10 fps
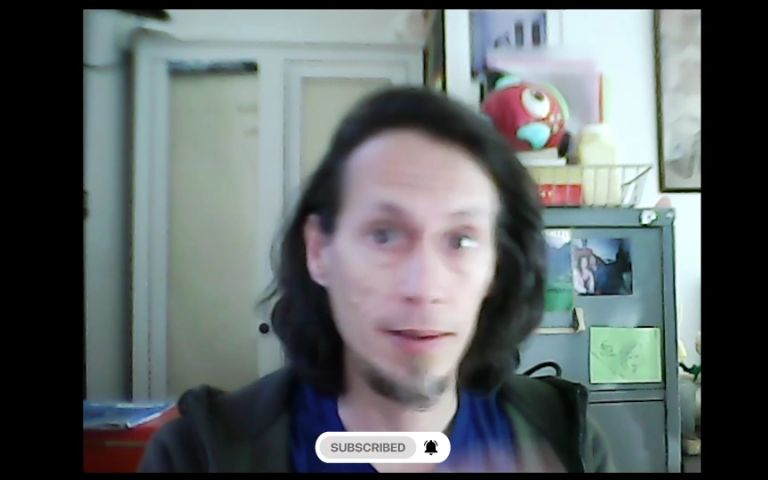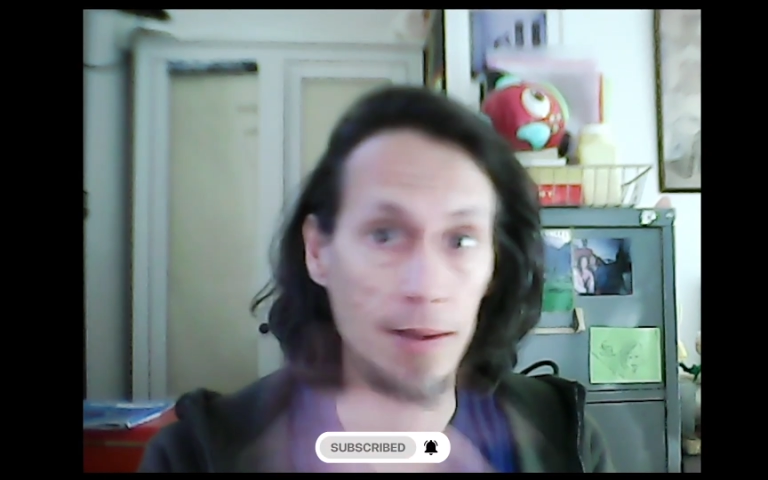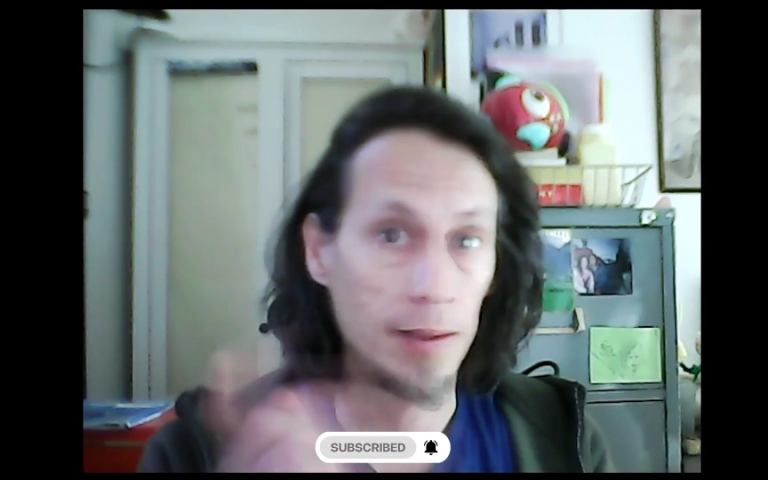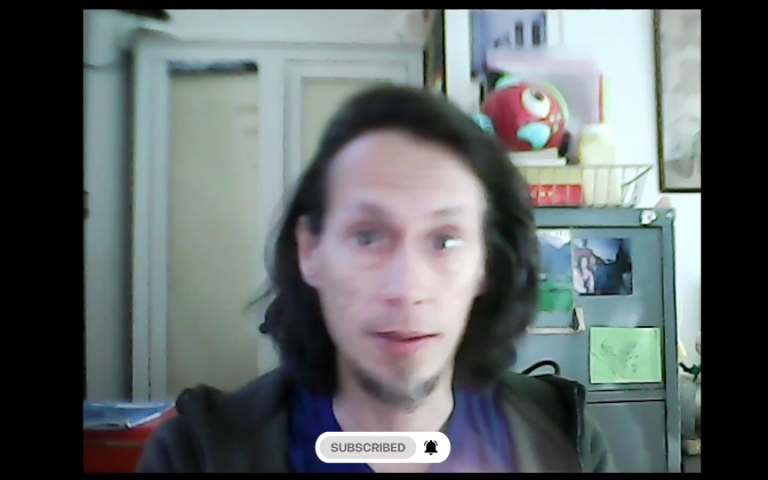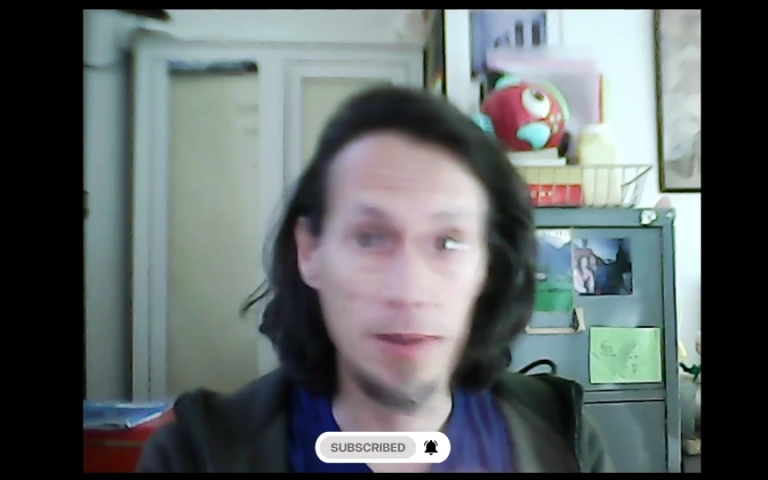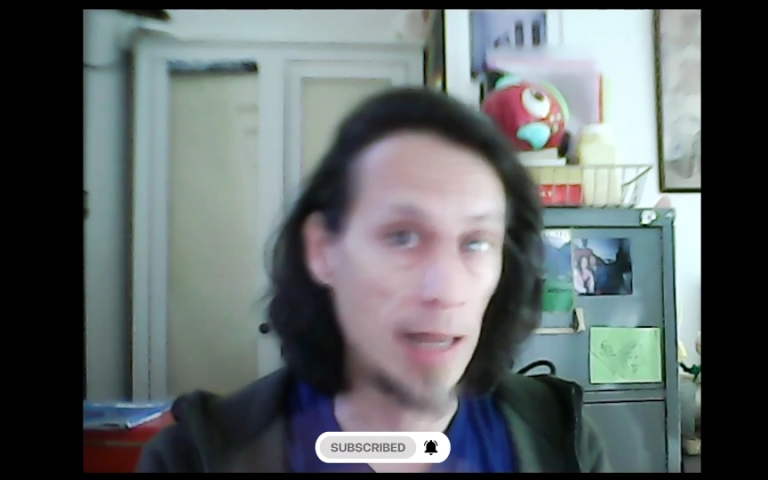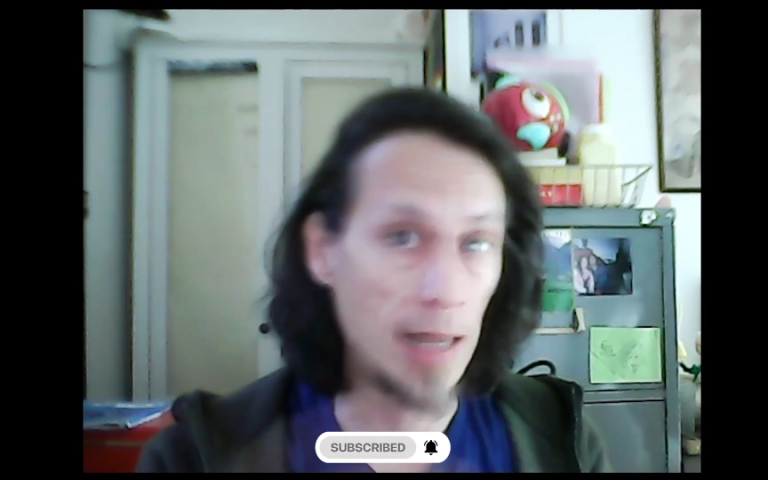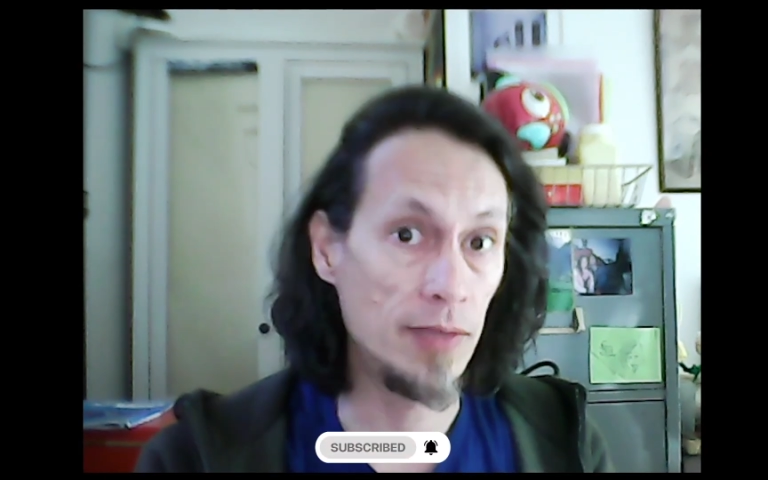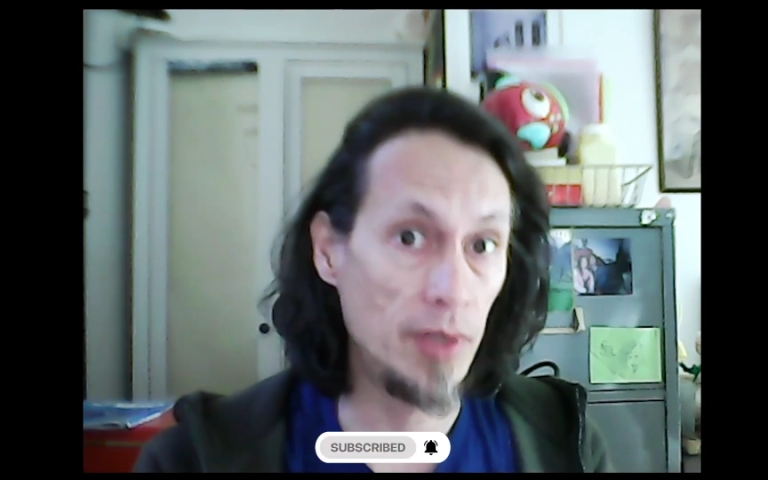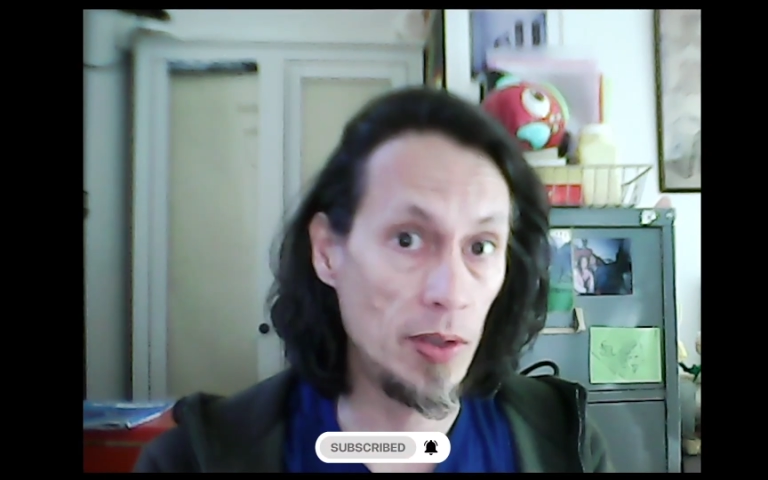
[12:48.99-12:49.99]
the
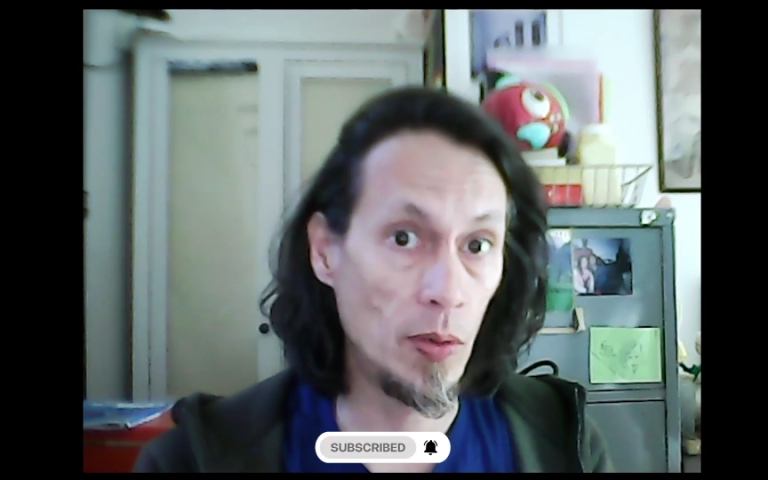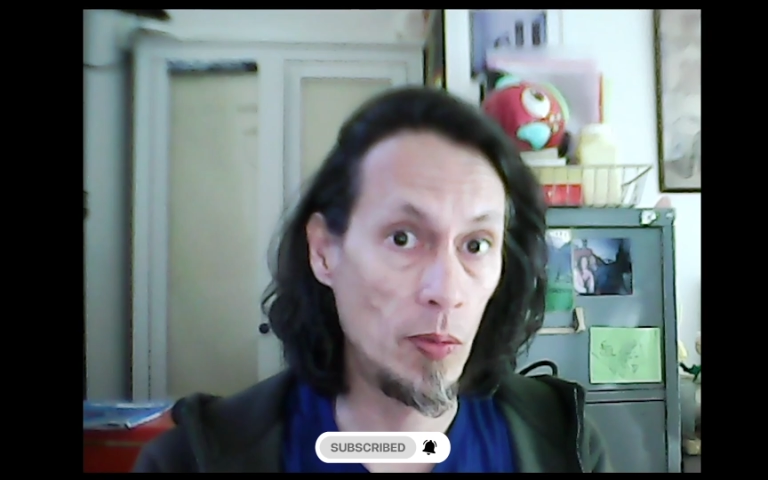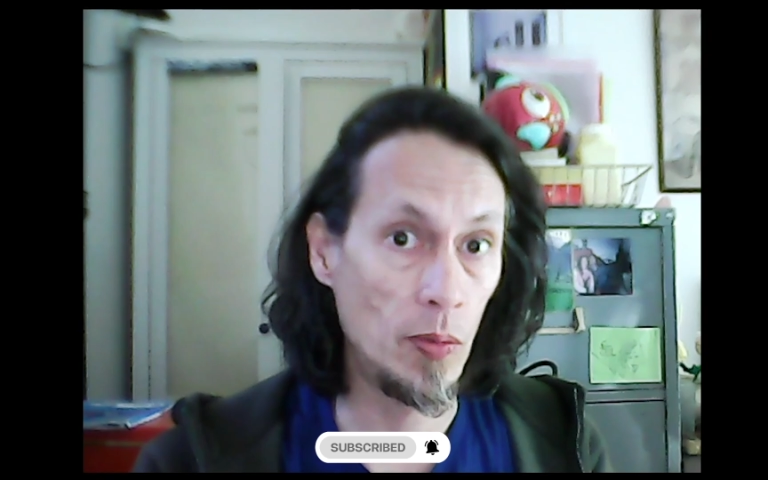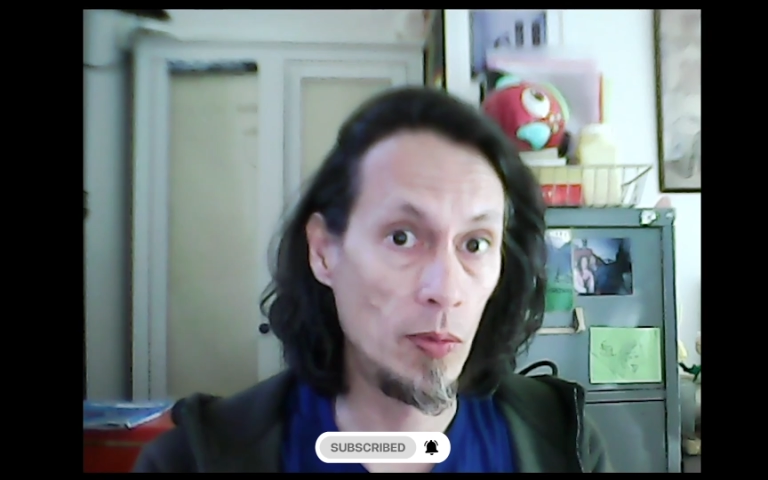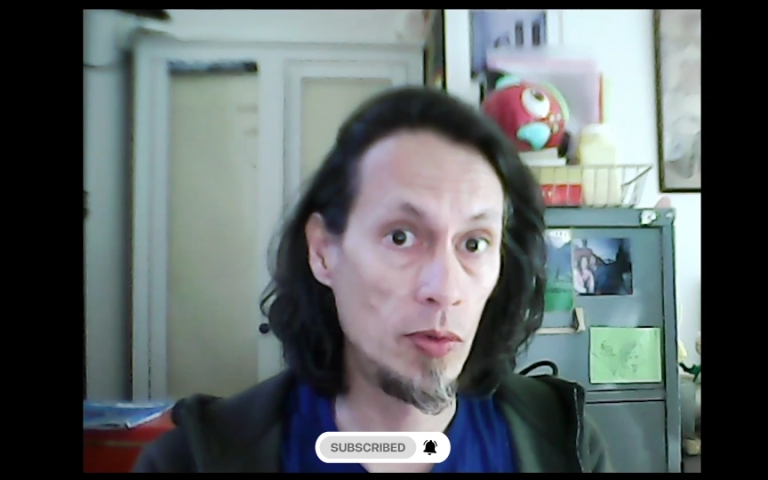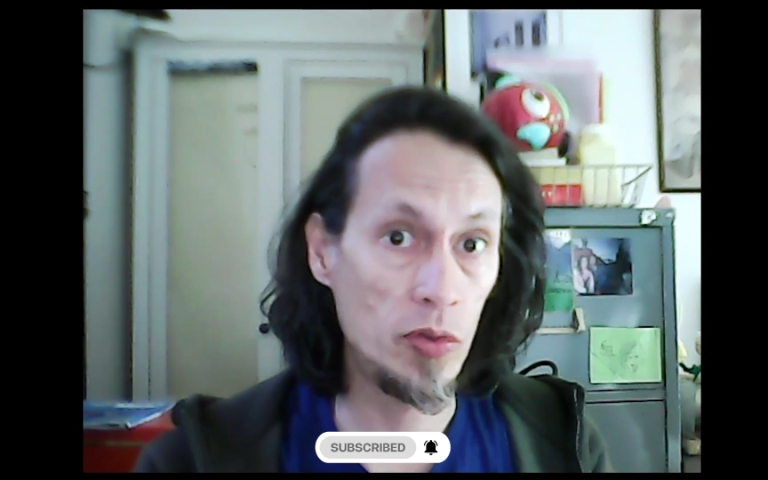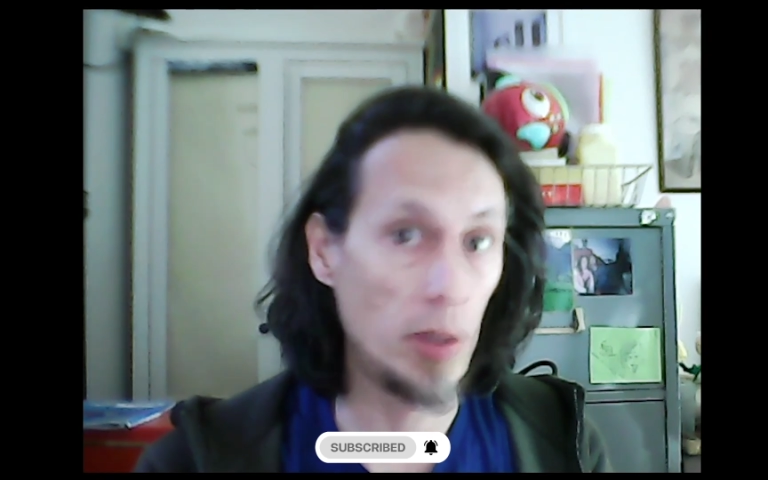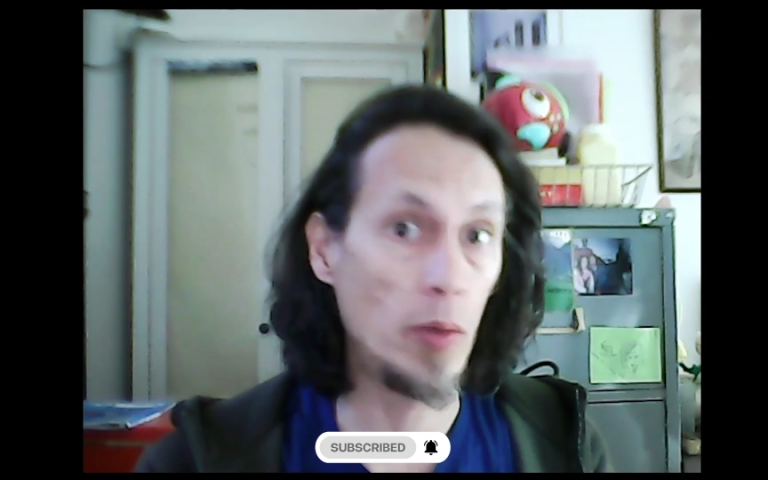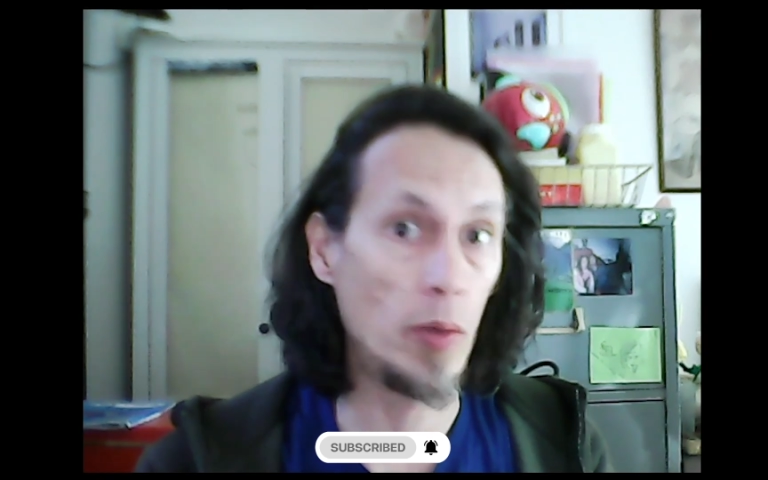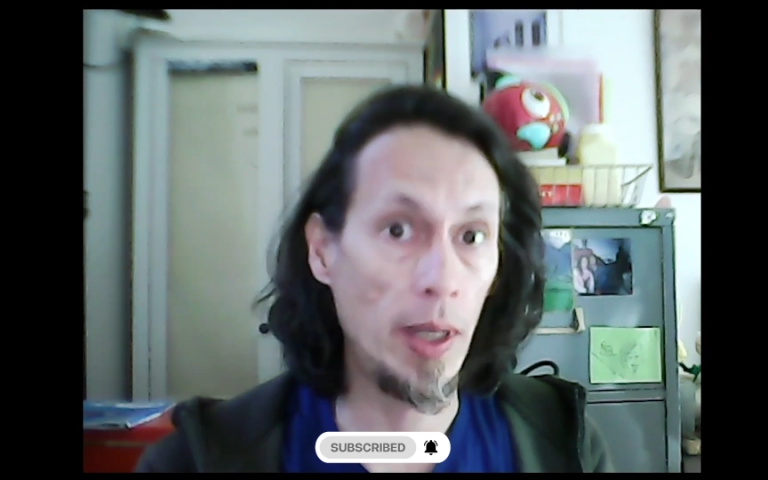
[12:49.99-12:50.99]
next video
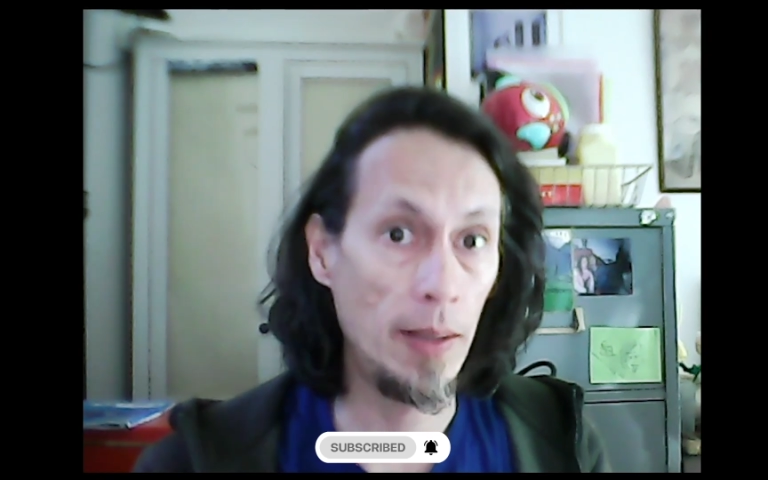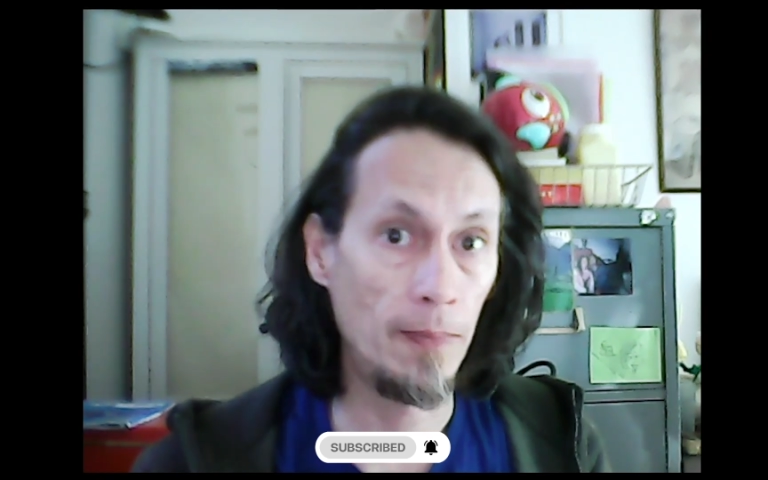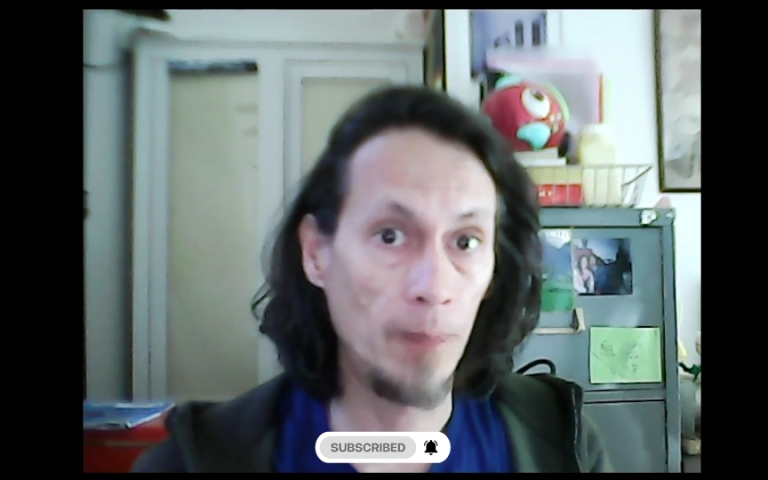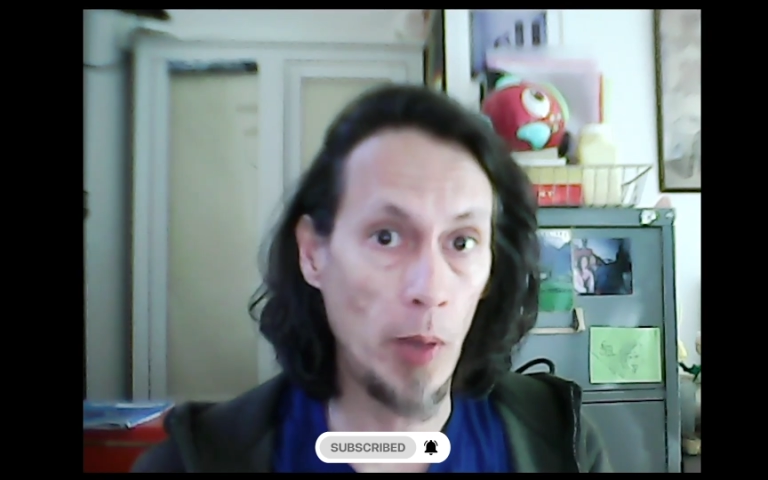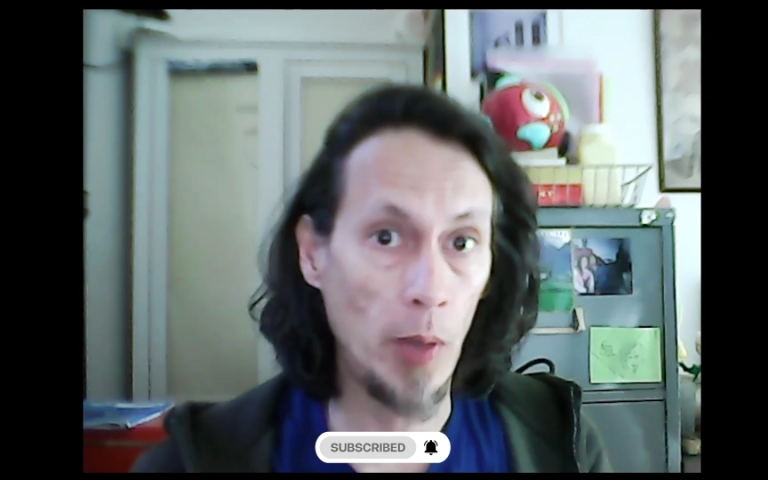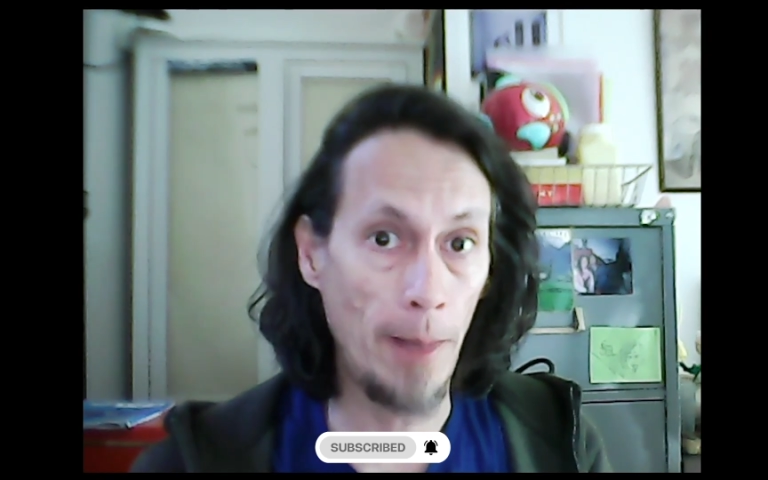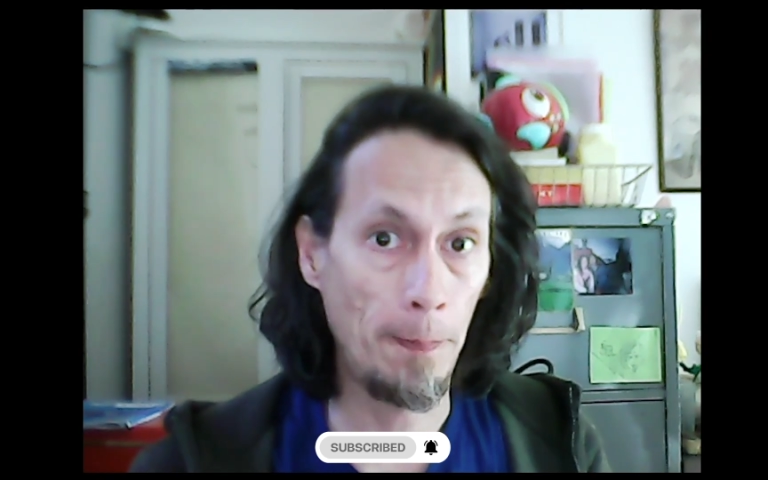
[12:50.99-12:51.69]
straight away. Okay?